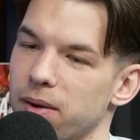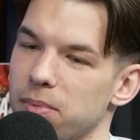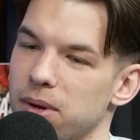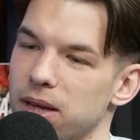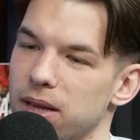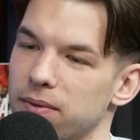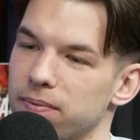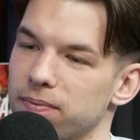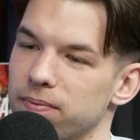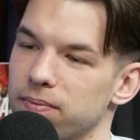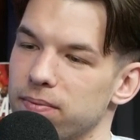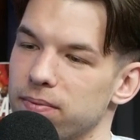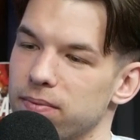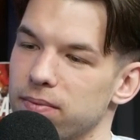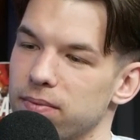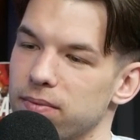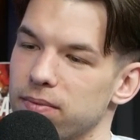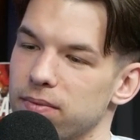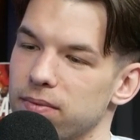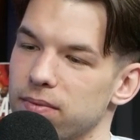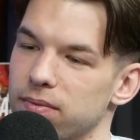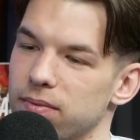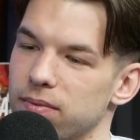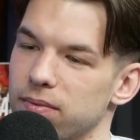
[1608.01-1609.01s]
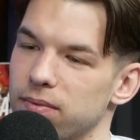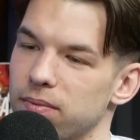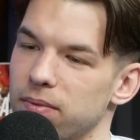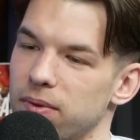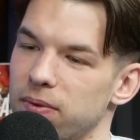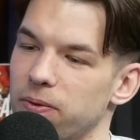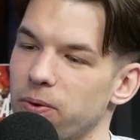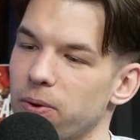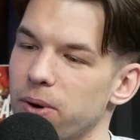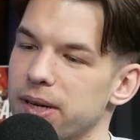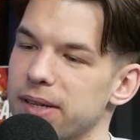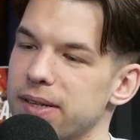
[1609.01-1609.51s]
I mean,
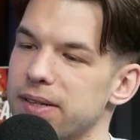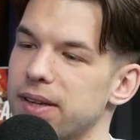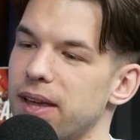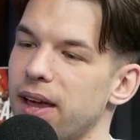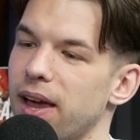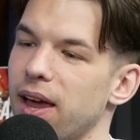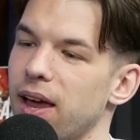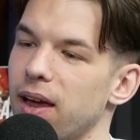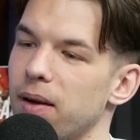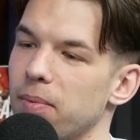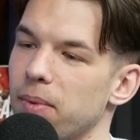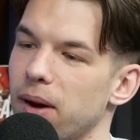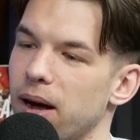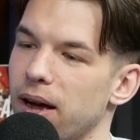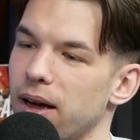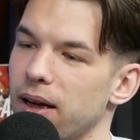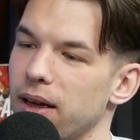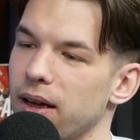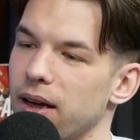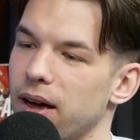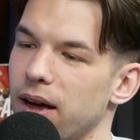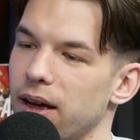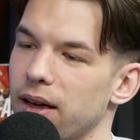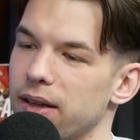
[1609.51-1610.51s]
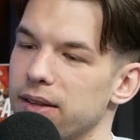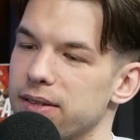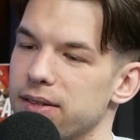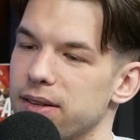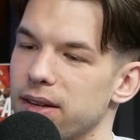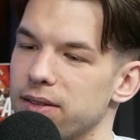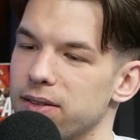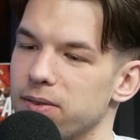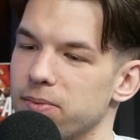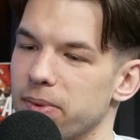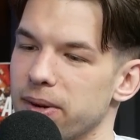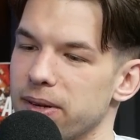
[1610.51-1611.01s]
before this game, I
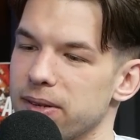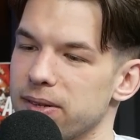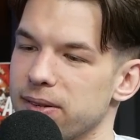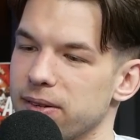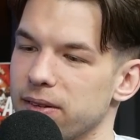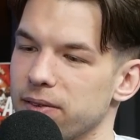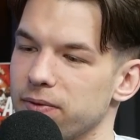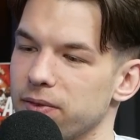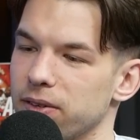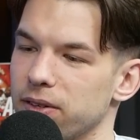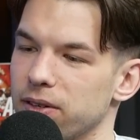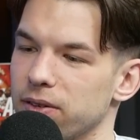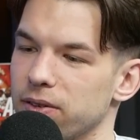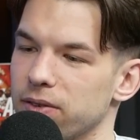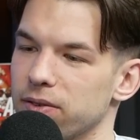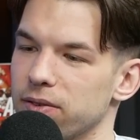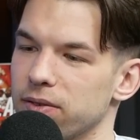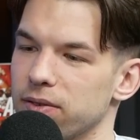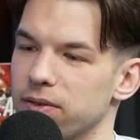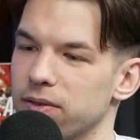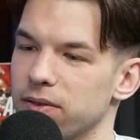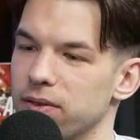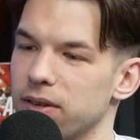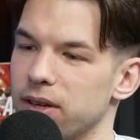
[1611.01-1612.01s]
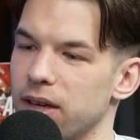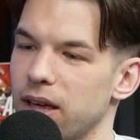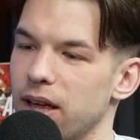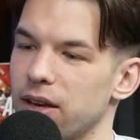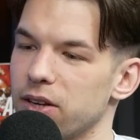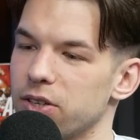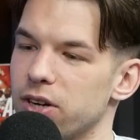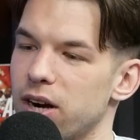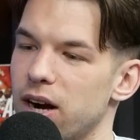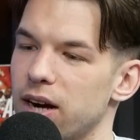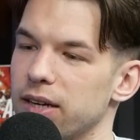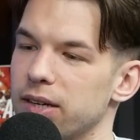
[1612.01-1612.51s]
said to myself,
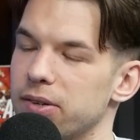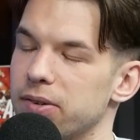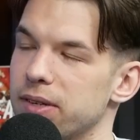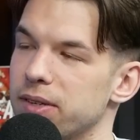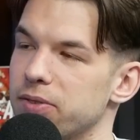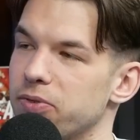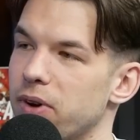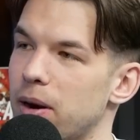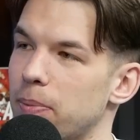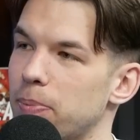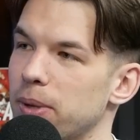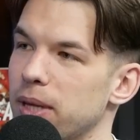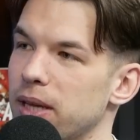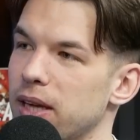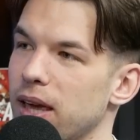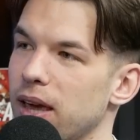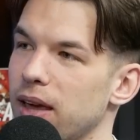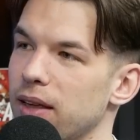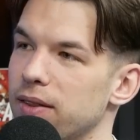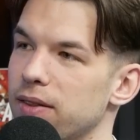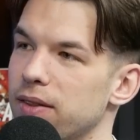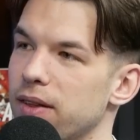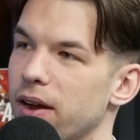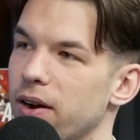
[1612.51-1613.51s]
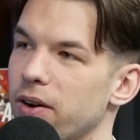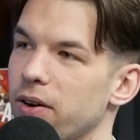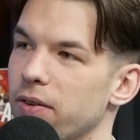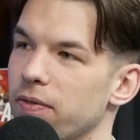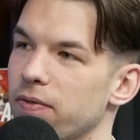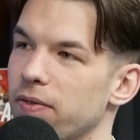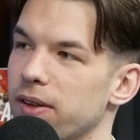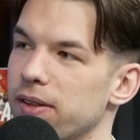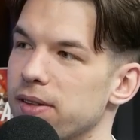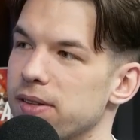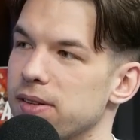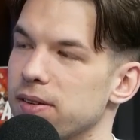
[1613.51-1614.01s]
can Zalgiris replicate their
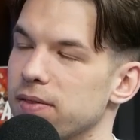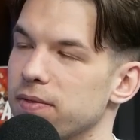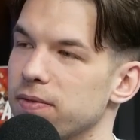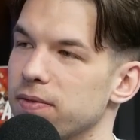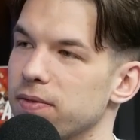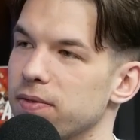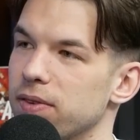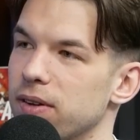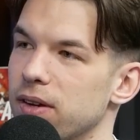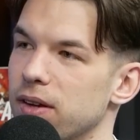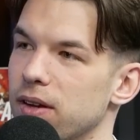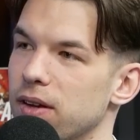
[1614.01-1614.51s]
offensive